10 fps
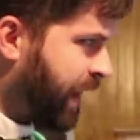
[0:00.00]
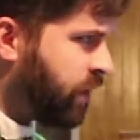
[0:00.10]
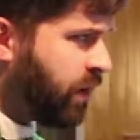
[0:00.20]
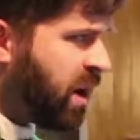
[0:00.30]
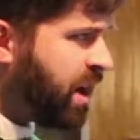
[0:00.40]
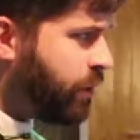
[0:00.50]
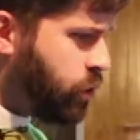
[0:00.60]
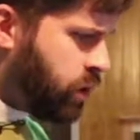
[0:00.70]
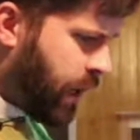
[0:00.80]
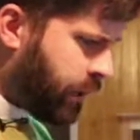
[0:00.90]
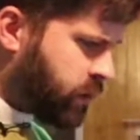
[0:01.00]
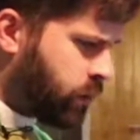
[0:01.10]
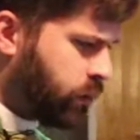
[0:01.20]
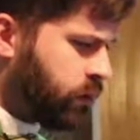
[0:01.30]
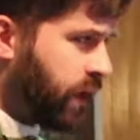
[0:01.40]
in a very
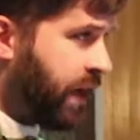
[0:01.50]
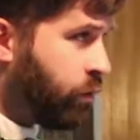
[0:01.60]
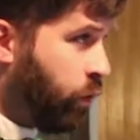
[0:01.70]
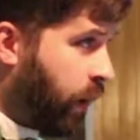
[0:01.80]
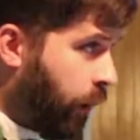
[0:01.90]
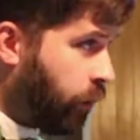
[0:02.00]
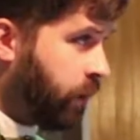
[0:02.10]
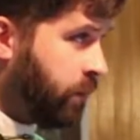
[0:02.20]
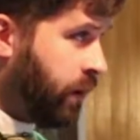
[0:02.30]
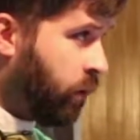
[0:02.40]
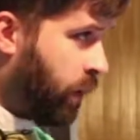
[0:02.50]
gentle and welcoming